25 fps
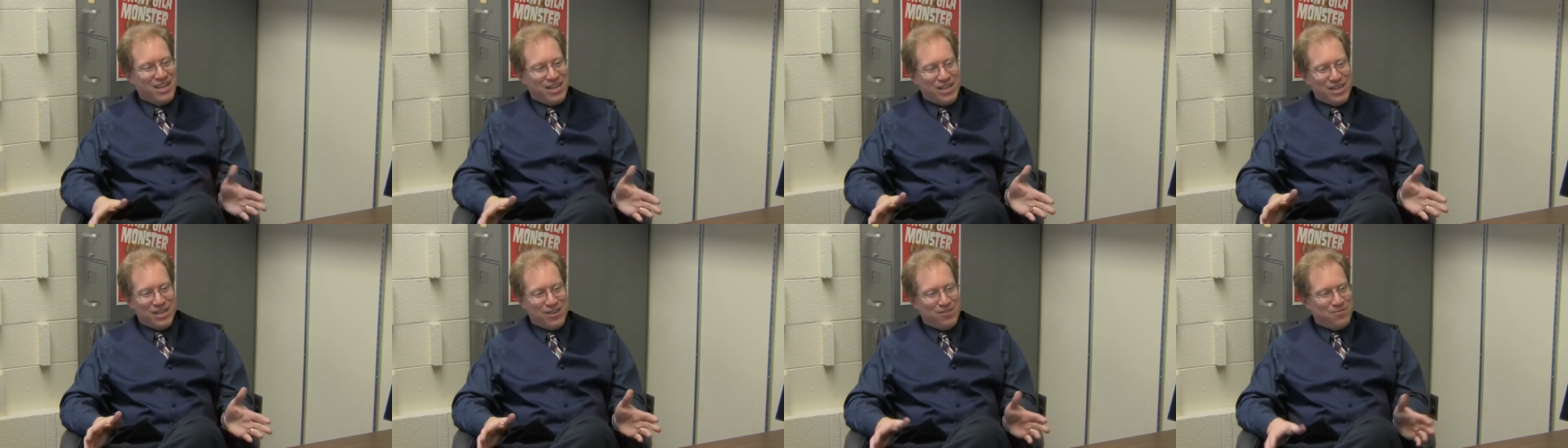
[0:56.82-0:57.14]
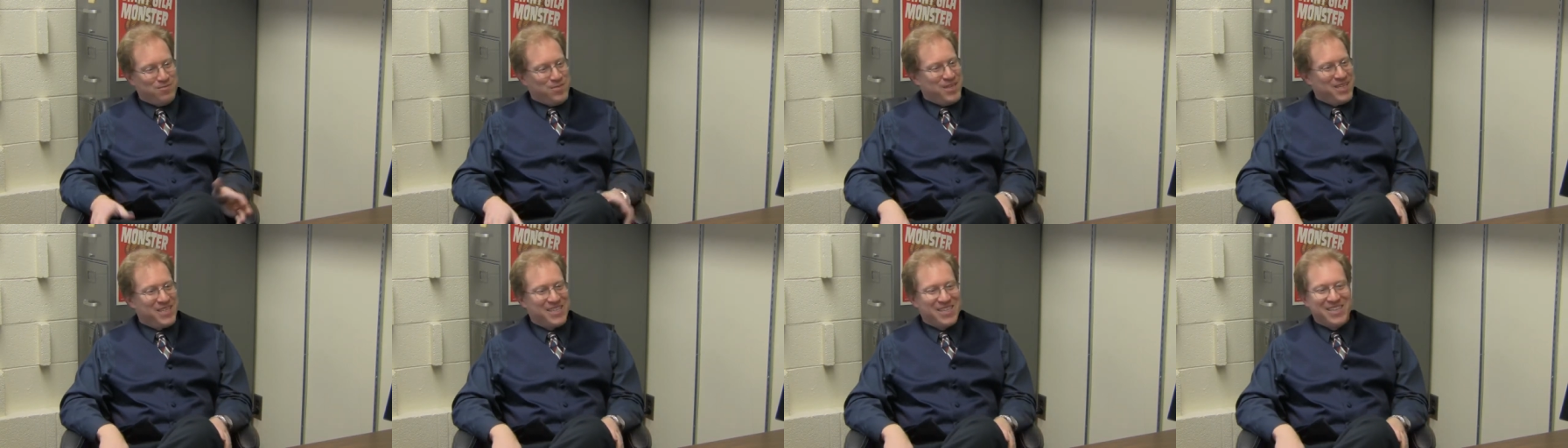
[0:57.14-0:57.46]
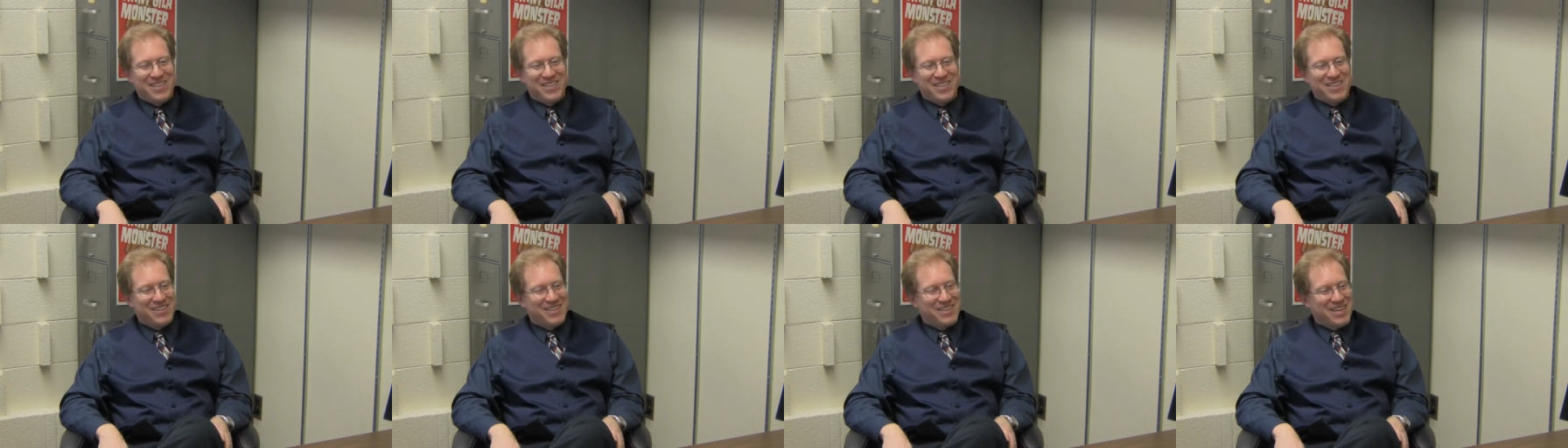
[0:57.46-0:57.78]
love being
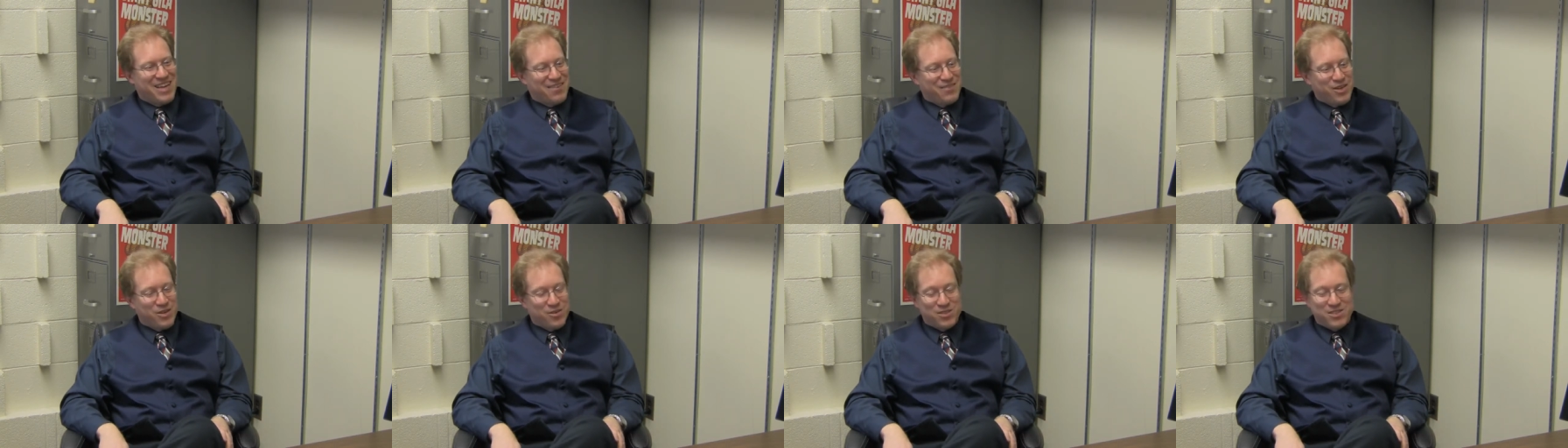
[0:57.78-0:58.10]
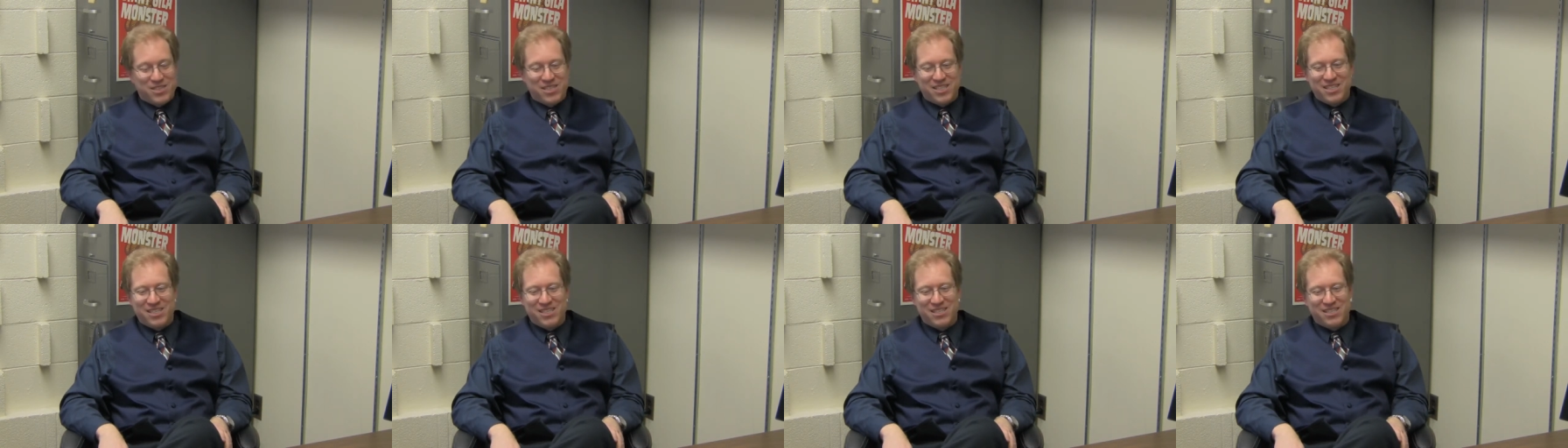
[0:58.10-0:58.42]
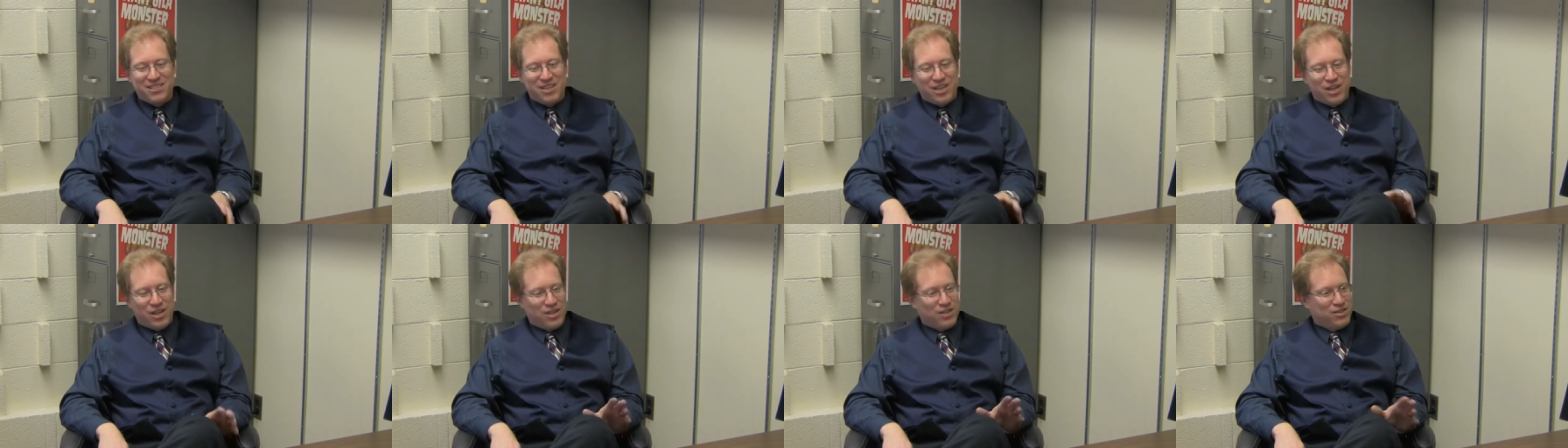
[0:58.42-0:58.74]
here. I've never
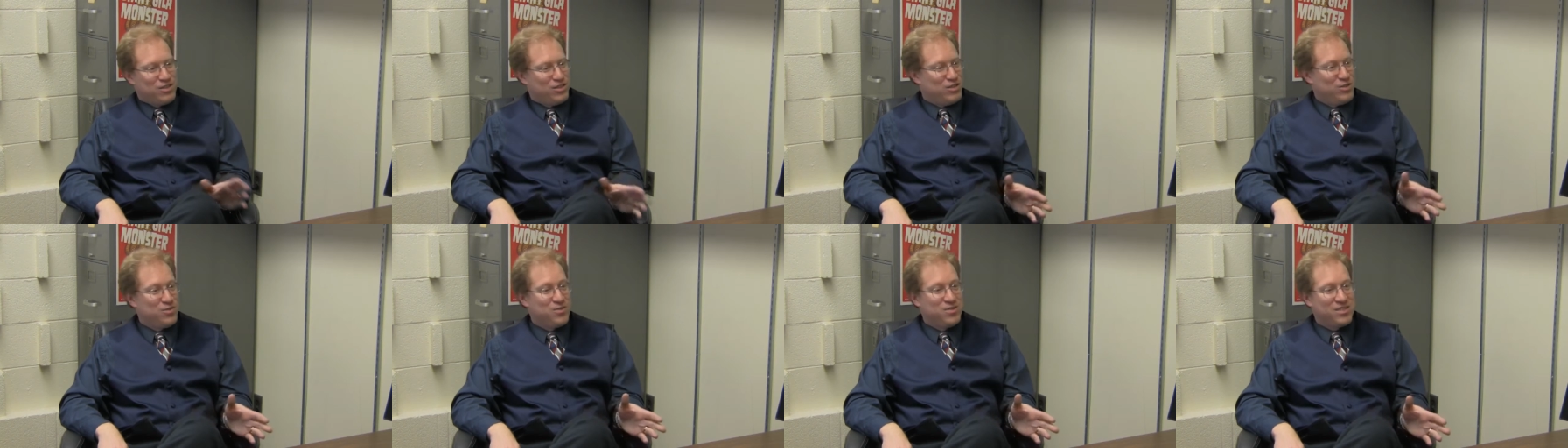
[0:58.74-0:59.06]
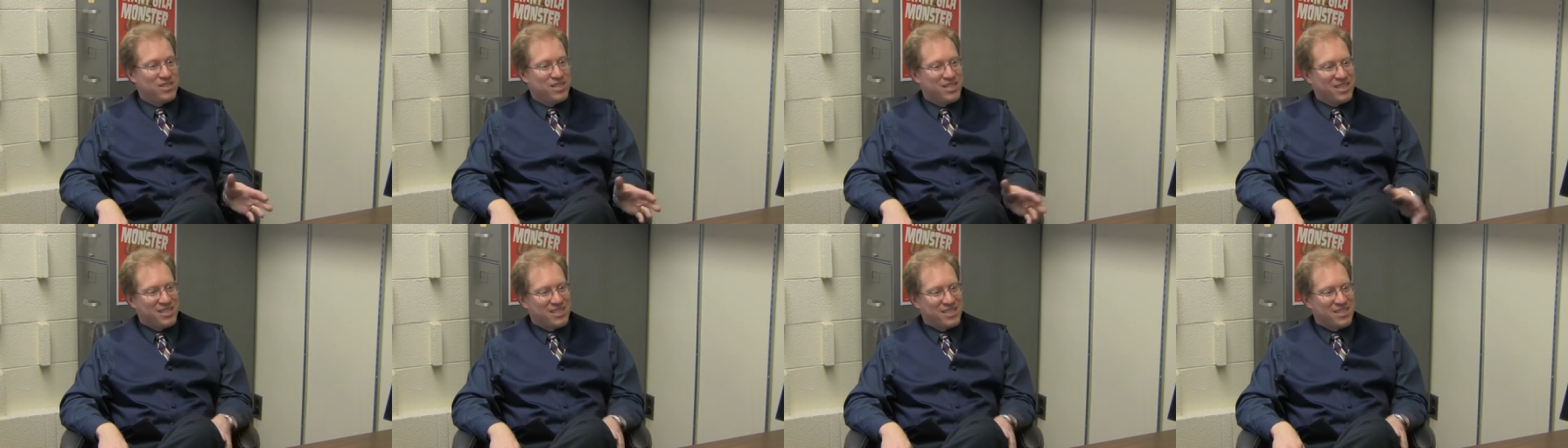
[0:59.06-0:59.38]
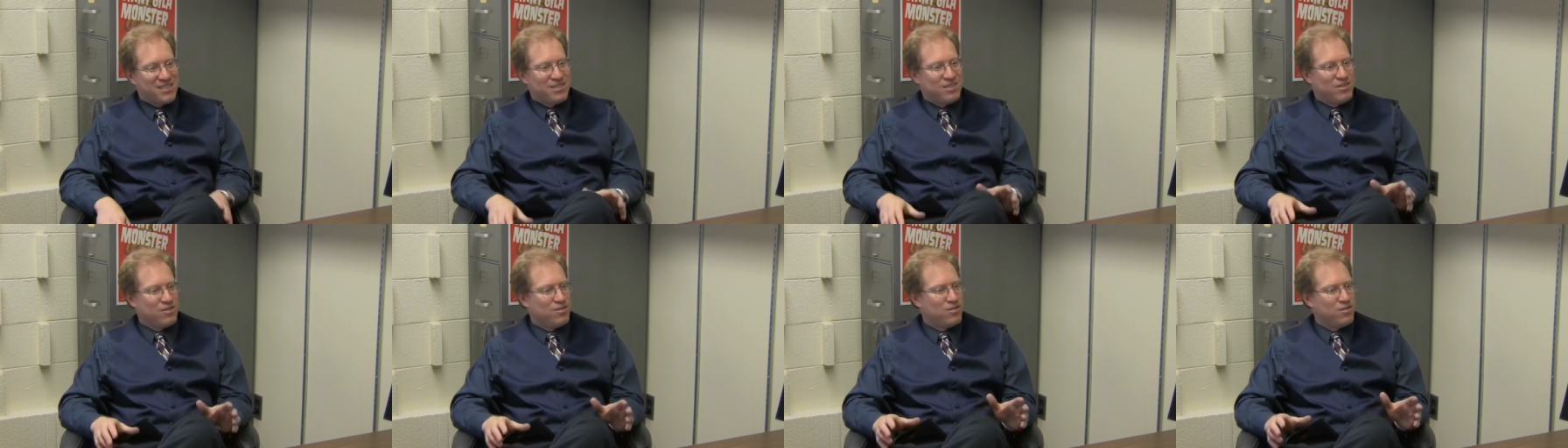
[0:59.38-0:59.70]
seen students like
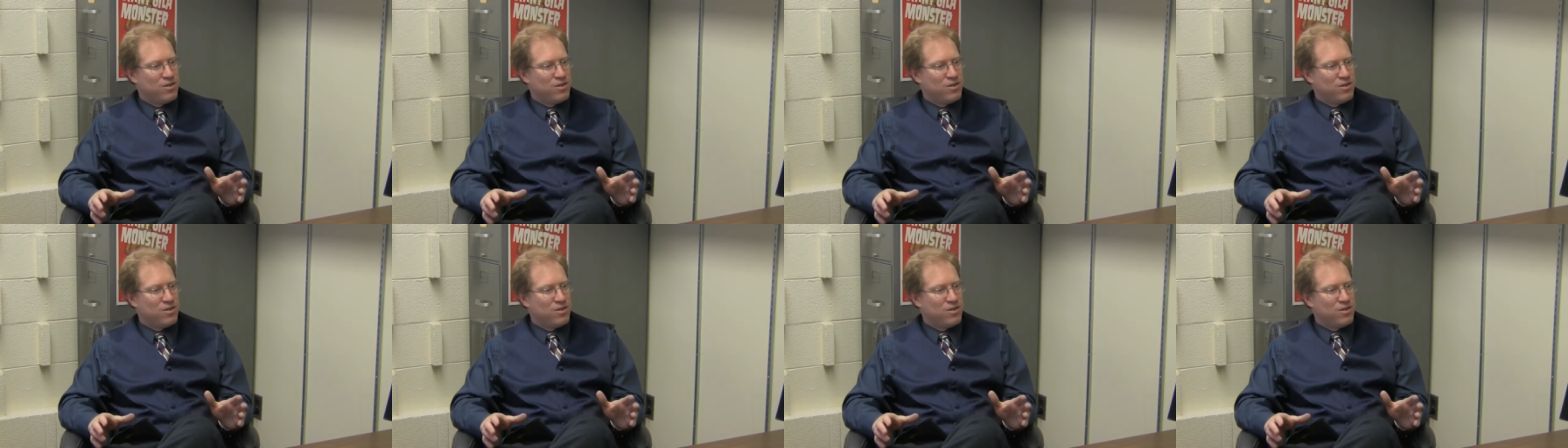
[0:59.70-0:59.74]
it